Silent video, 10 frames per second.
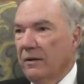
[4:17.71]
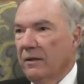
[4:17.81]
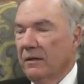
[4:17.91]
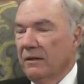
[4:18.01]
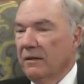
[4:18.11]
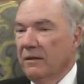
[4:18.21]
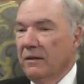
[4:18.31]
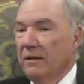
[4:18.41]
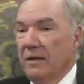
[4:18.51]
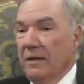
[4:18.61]

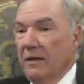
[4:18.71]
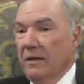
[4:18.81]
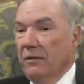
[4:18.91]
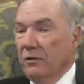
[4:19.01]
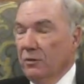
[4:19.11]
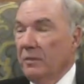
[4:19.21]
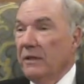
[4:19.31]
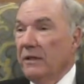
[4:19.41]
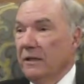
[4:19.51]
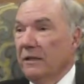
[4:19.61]
and the speed,